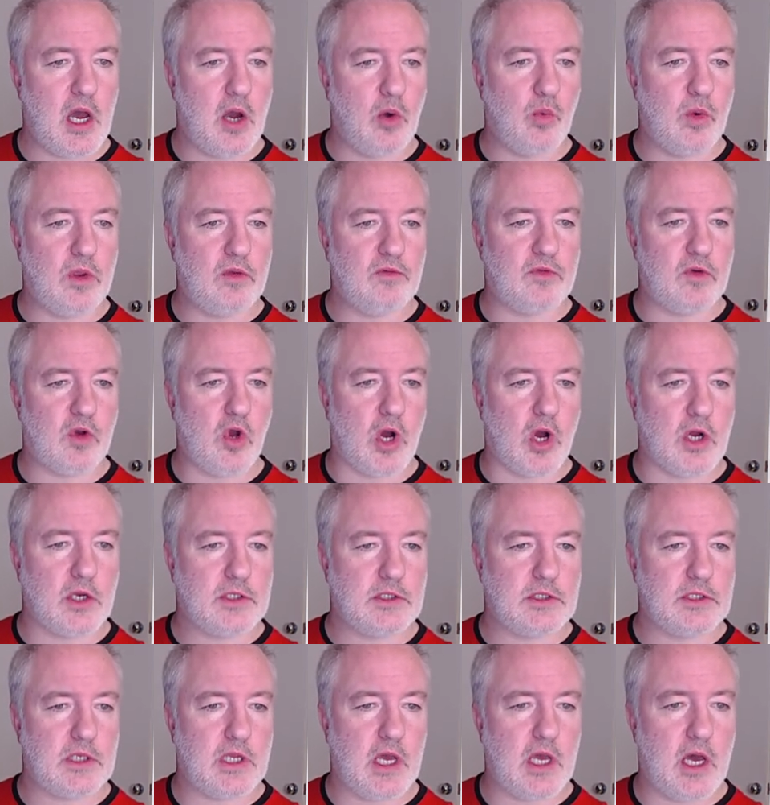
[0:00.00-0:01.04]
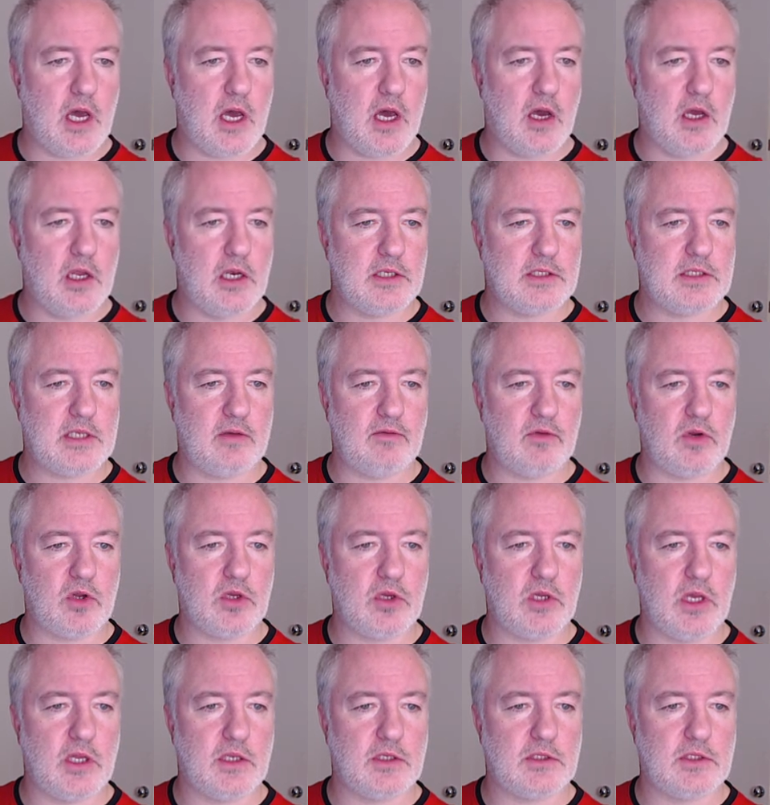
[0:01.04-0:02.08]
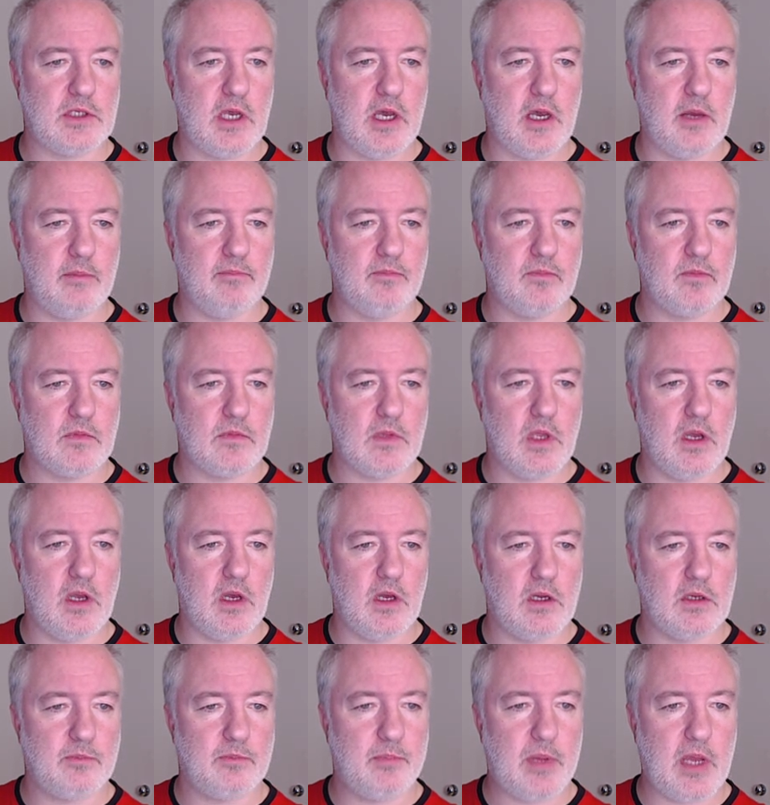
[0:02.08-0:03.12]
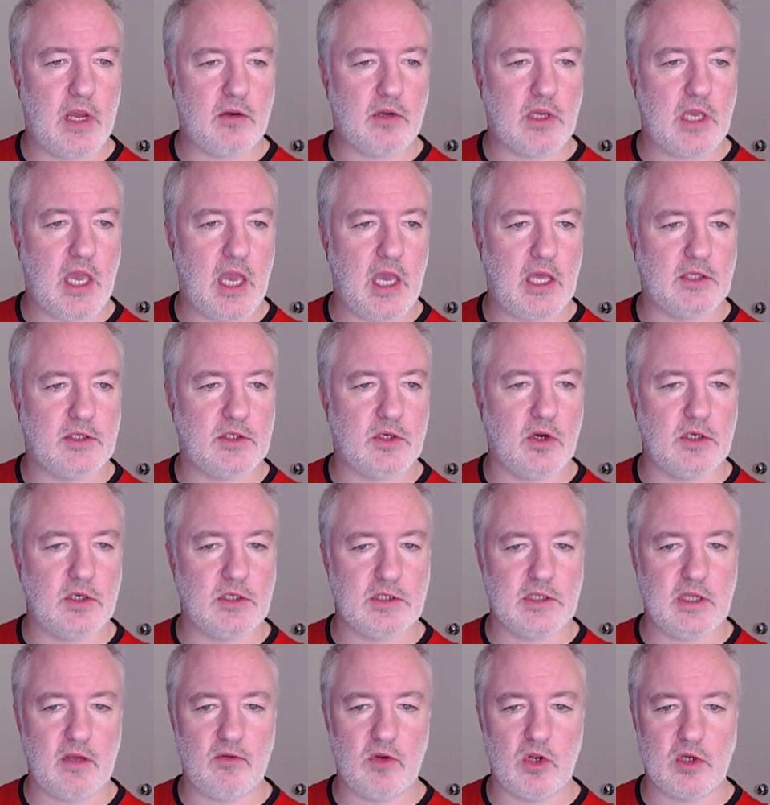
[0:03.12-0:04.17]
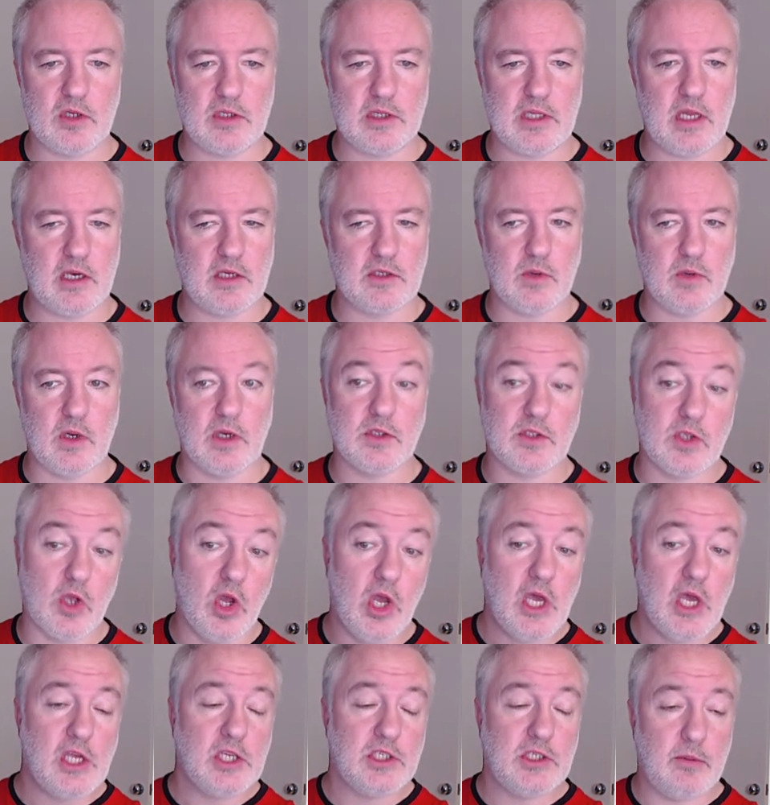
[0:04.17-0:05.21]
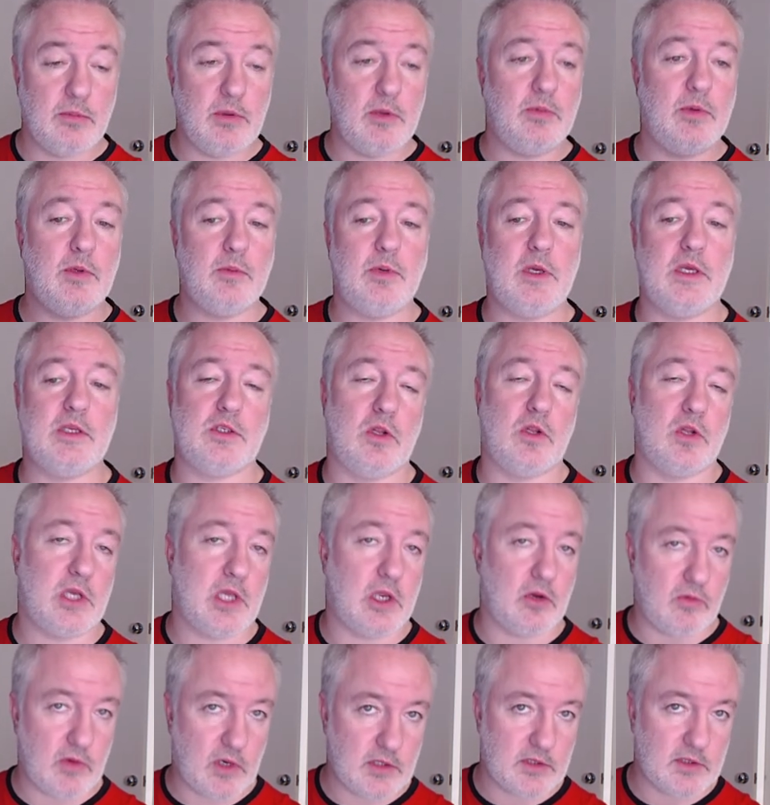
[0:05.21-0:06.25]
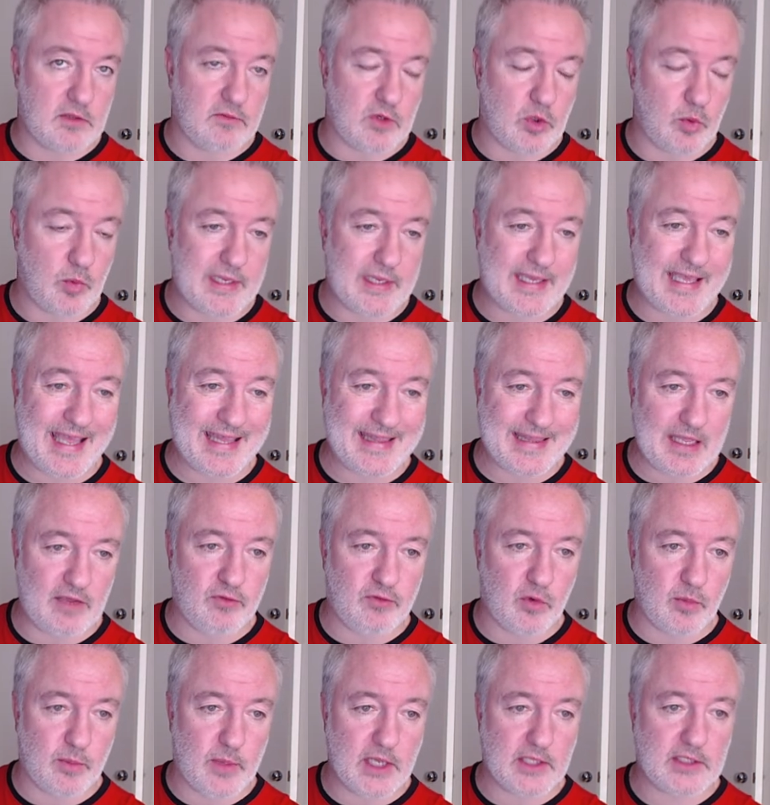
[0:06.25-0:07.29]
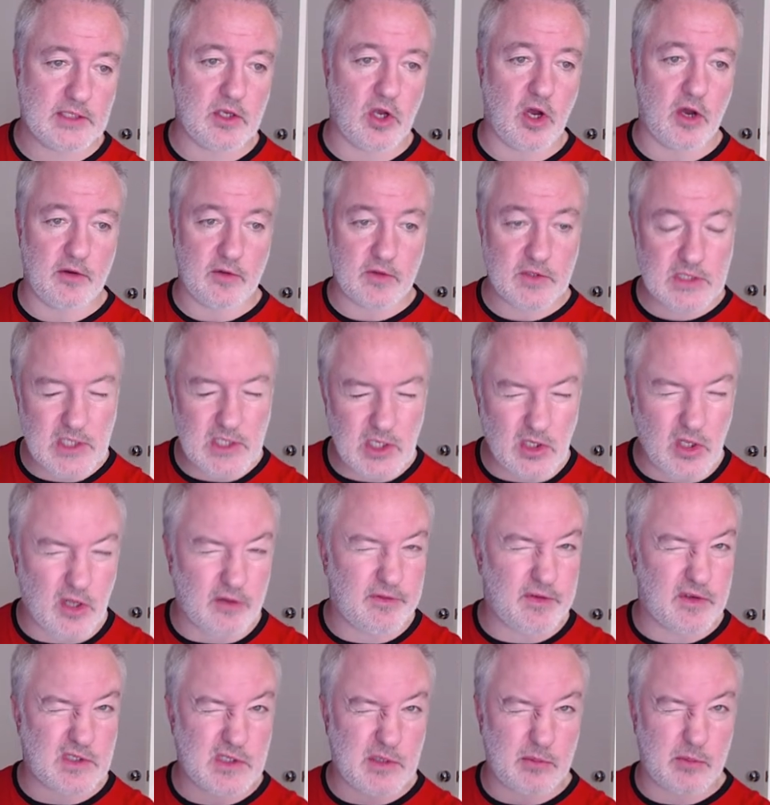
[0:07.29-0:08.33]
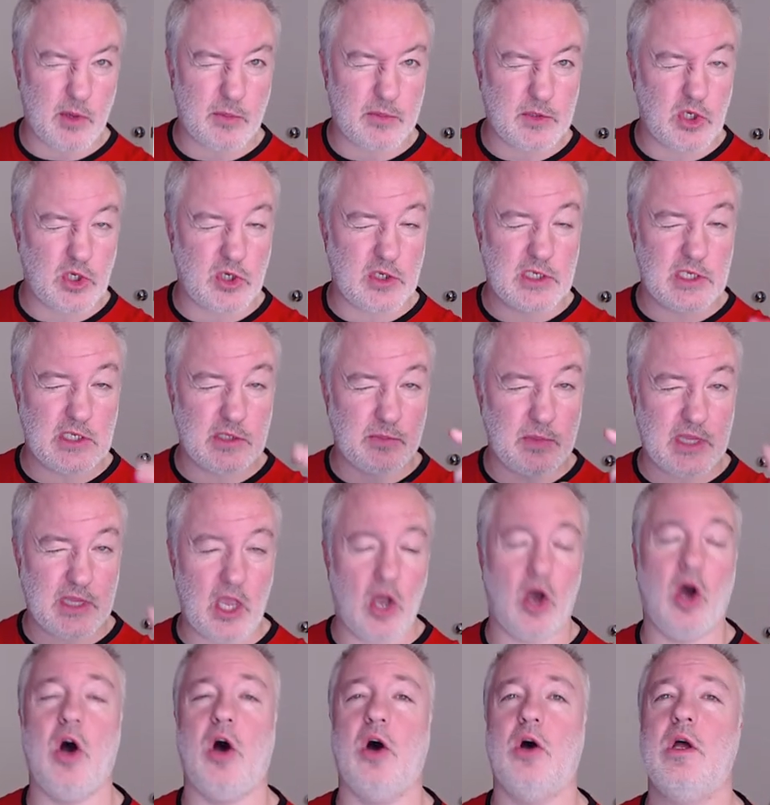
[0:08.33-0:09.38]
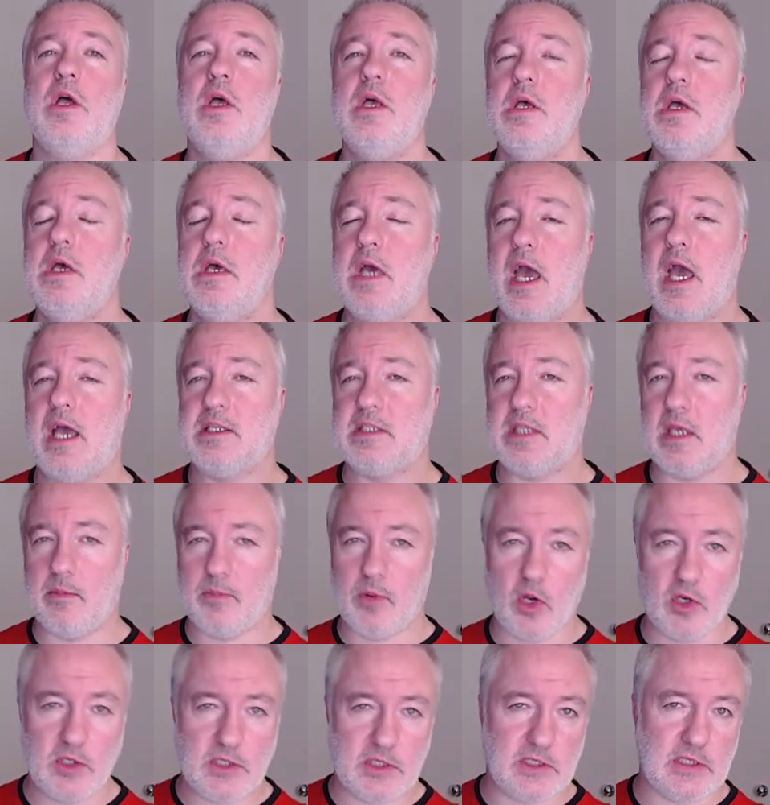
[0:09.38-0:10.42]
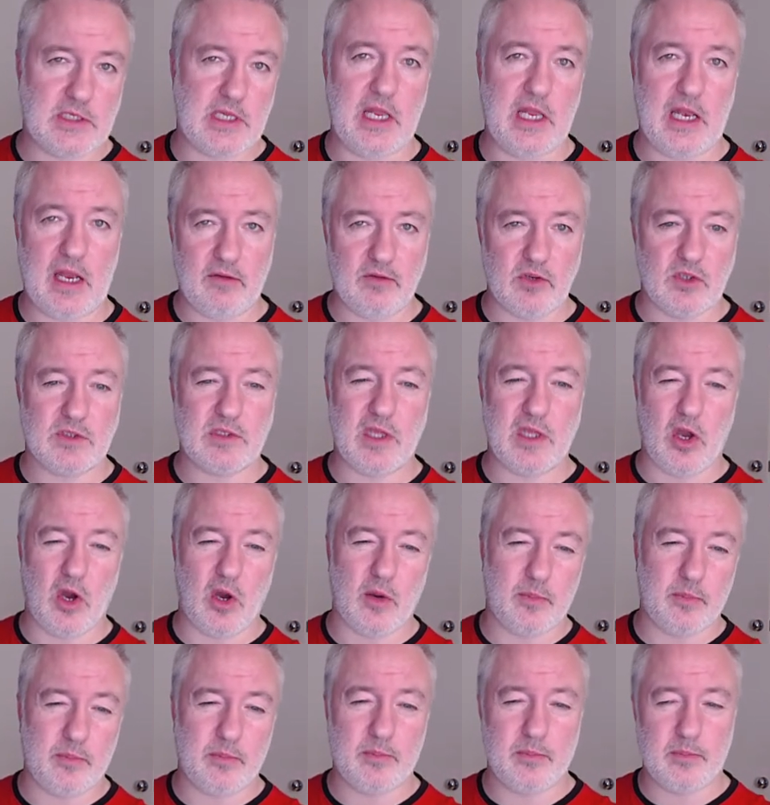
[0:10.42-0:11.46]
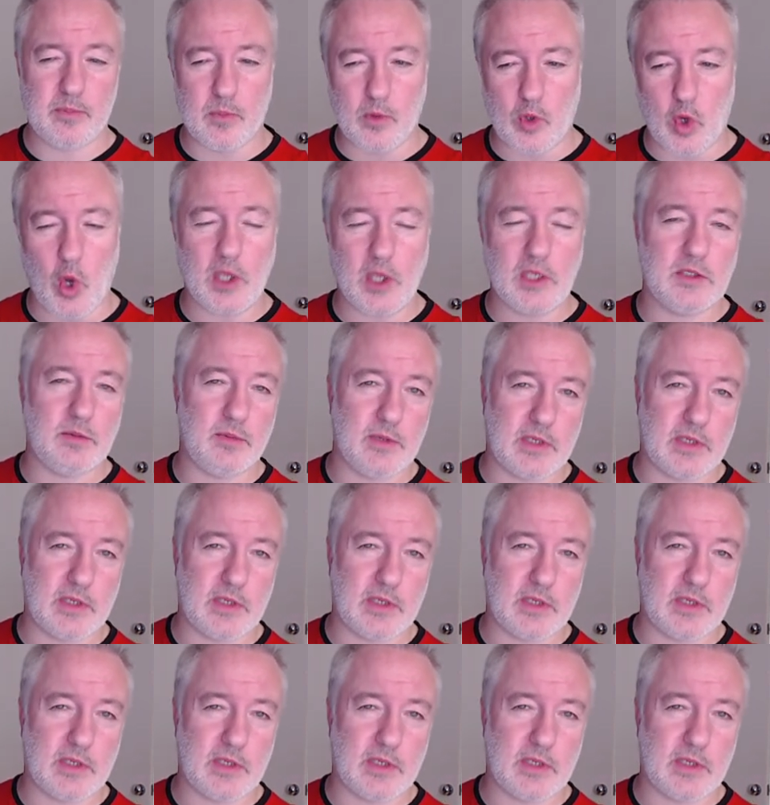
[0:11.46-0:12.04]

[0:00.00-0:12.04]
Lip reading: We've got, let's have a look at Pound CAD, sorry, just have a look at that as well. So GBP pairs are looking relatively weak and therefore might still offer some opportunities, but they are, as they approach these key levels, they are going to